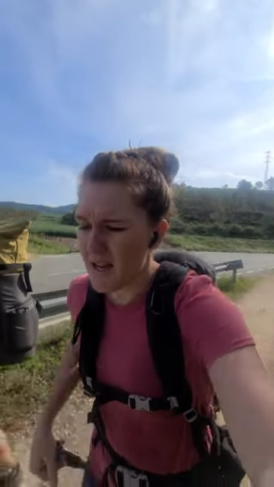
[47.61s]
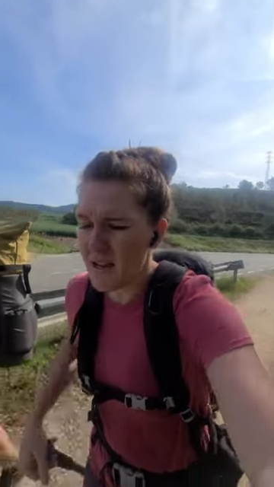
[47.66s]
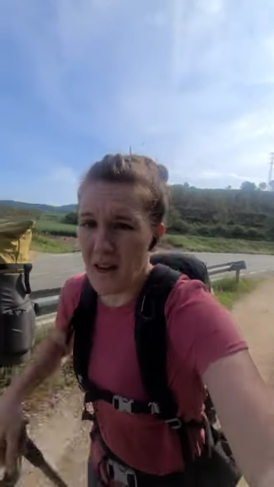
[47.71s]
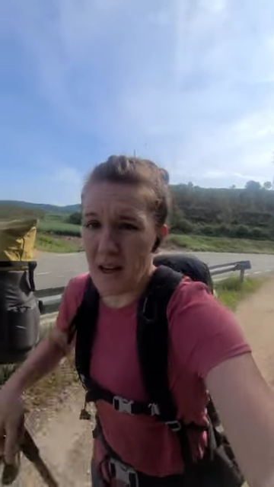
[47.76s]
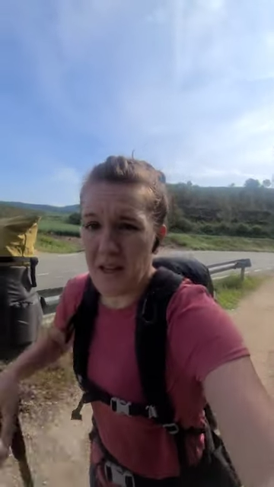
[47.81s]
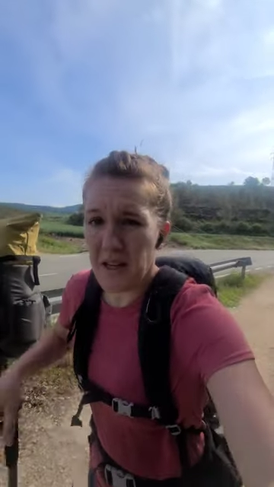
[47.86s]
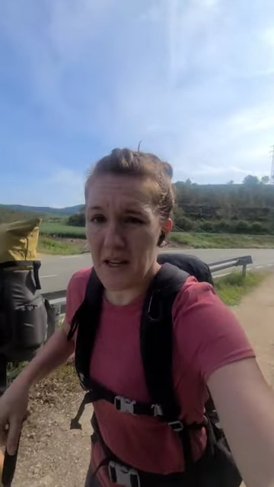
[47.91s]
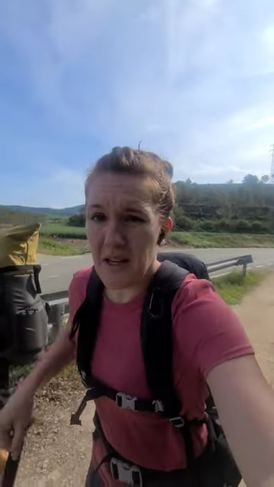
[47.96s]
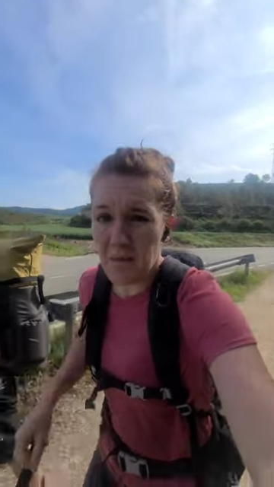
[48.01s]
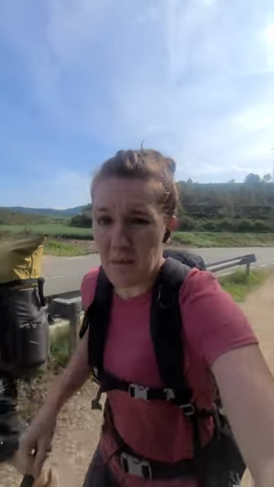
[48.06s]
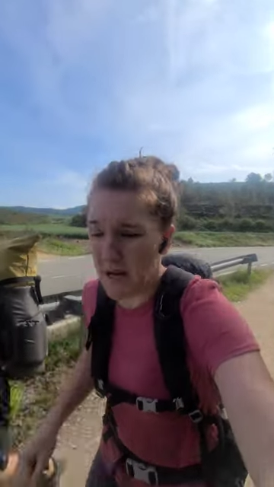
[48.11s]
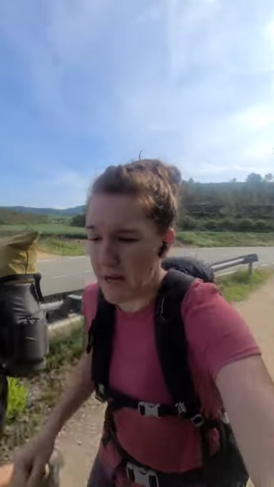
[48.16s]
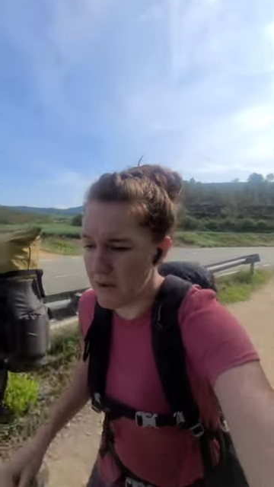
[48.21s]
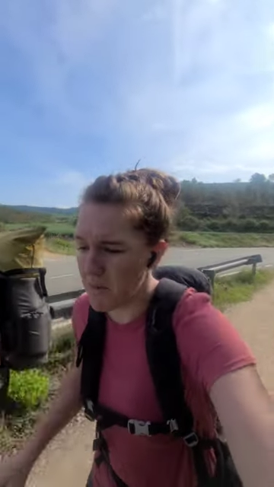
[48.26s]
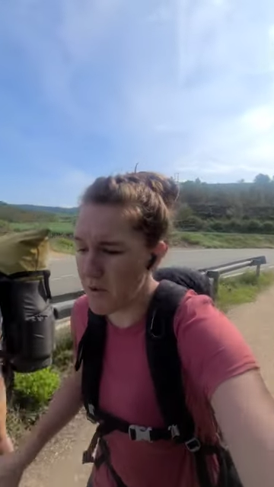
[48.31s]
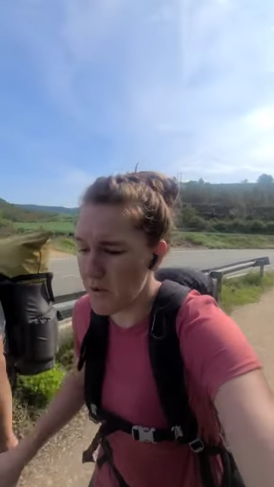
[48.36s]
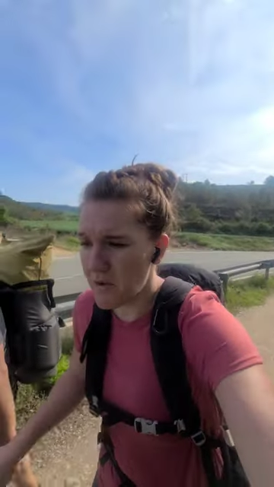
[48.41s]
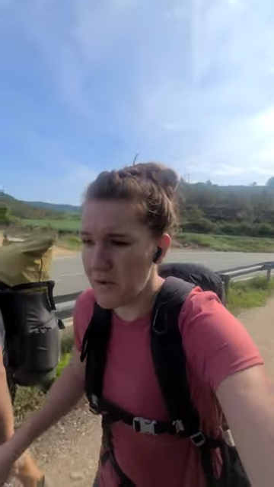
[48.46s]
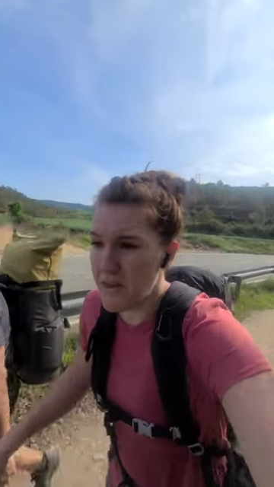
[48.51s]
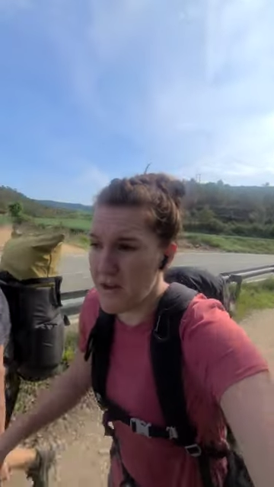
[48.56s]
nothing
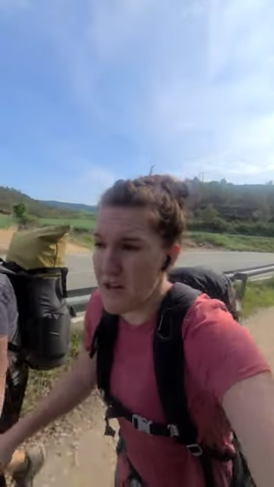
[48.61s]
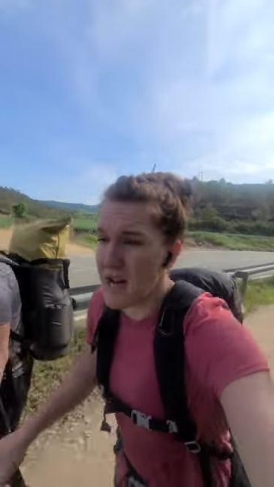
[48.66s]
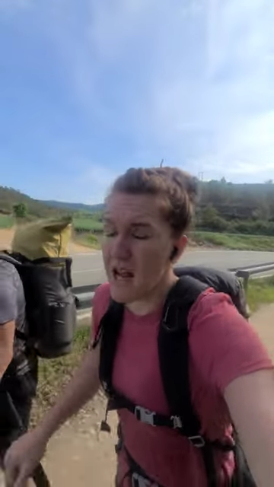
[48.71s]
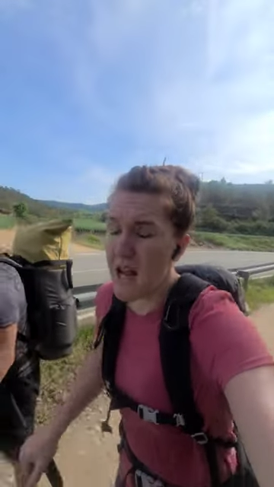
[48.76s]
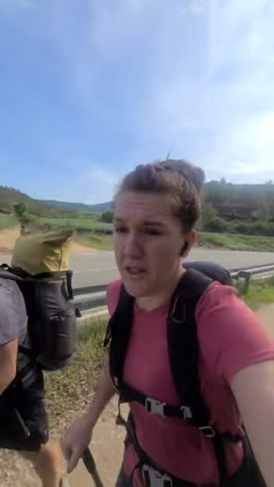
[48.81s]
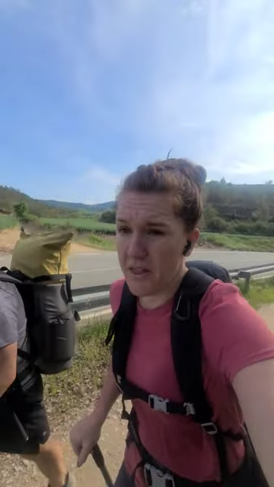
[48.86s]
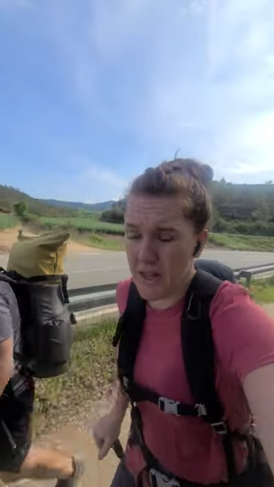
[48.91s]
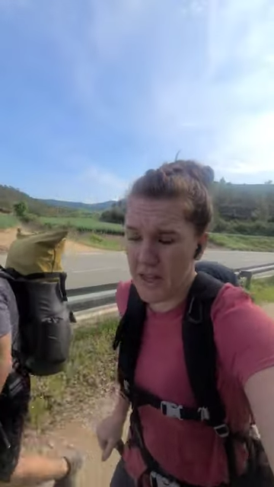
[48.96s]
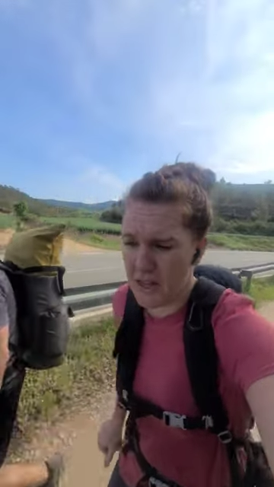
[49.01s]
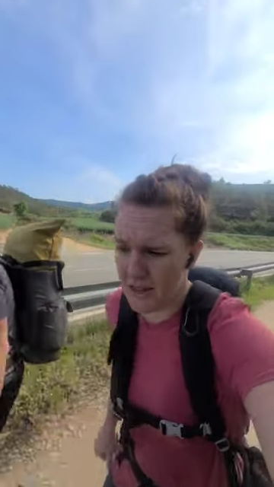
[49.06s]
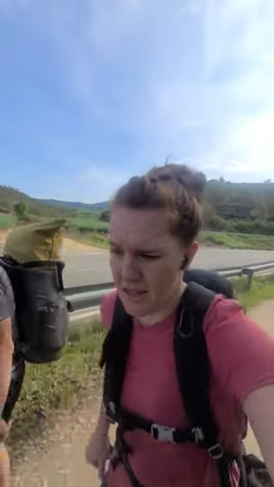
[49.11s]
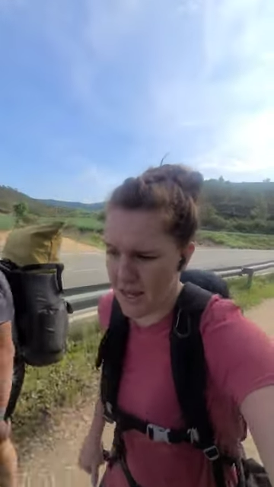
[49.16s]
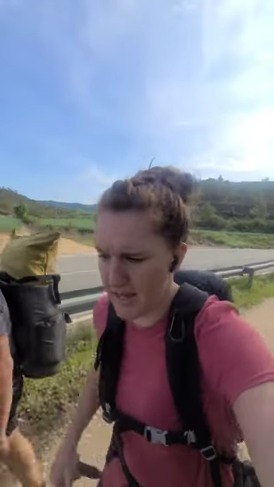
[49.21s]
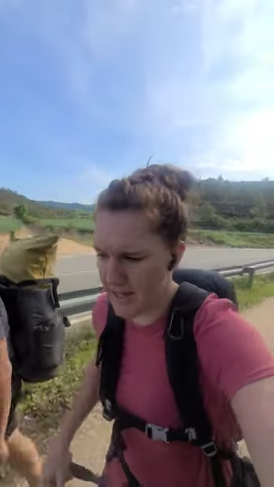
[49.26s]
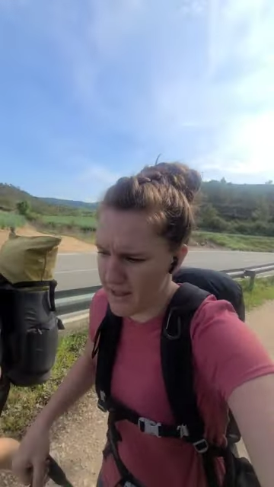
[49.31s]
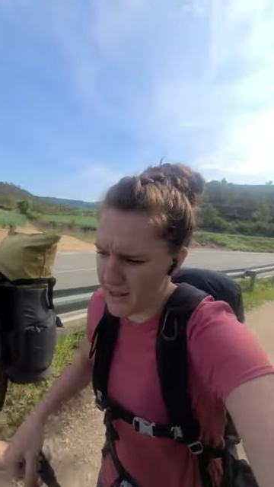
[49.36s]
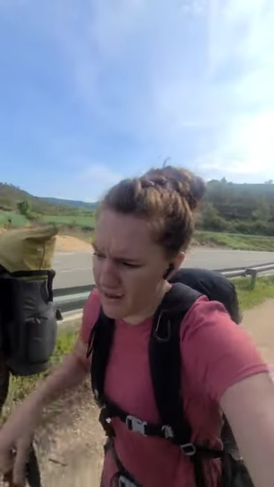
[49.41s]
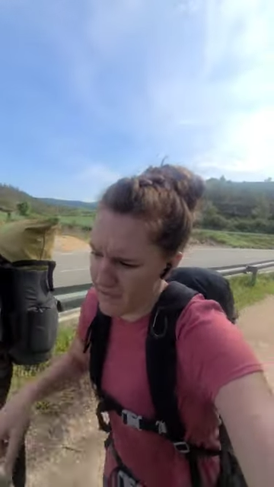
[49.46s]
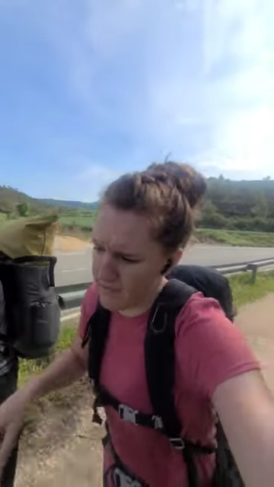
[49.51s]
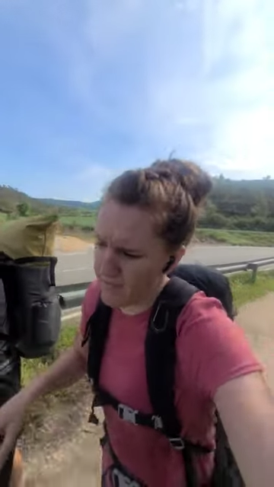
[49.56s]
unbearable, nothing
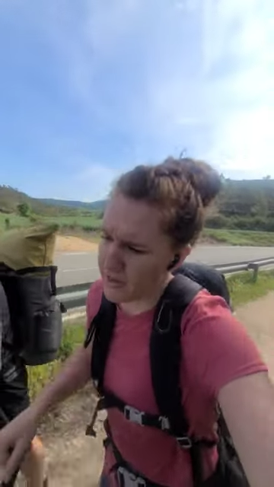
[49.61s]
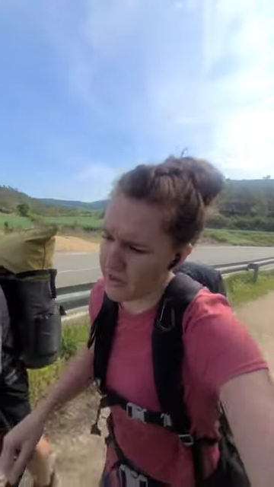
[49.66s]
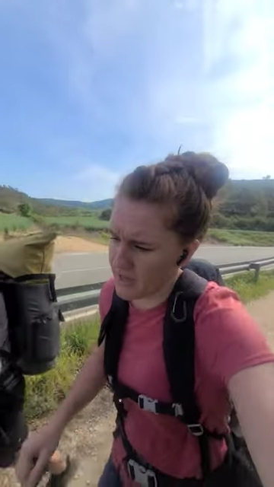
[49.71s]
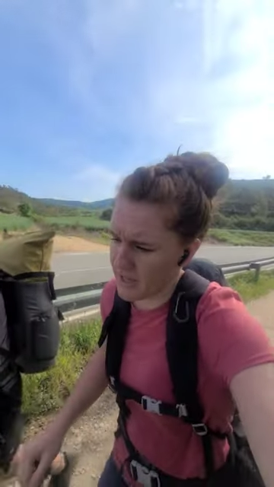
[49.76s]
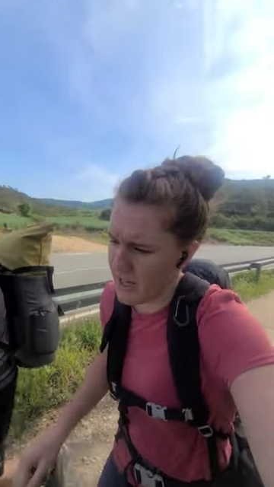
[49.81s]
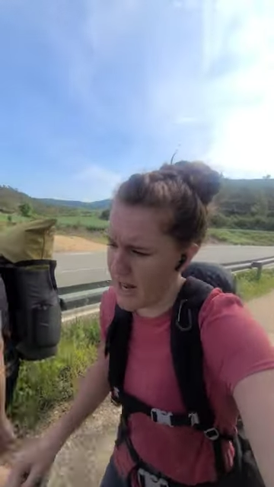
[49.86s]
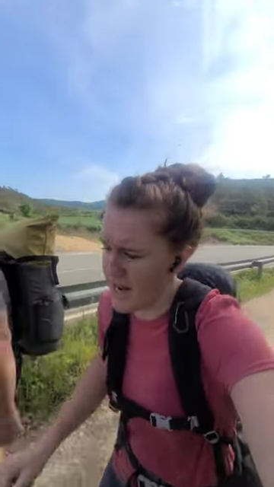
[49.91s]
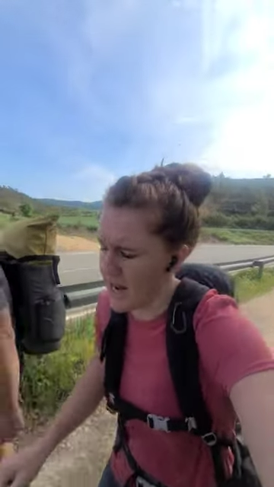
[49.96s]
like that first